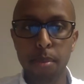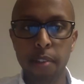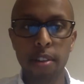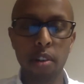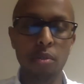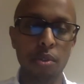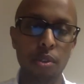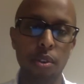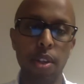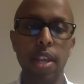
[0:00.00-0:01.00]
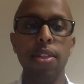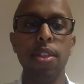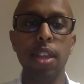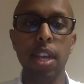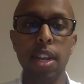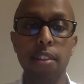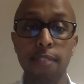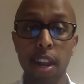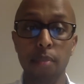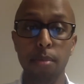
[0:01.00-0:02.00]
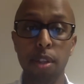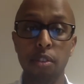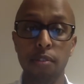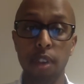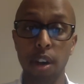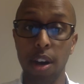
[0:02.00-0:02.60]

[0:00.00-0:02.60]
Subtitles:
pivotal role in the development of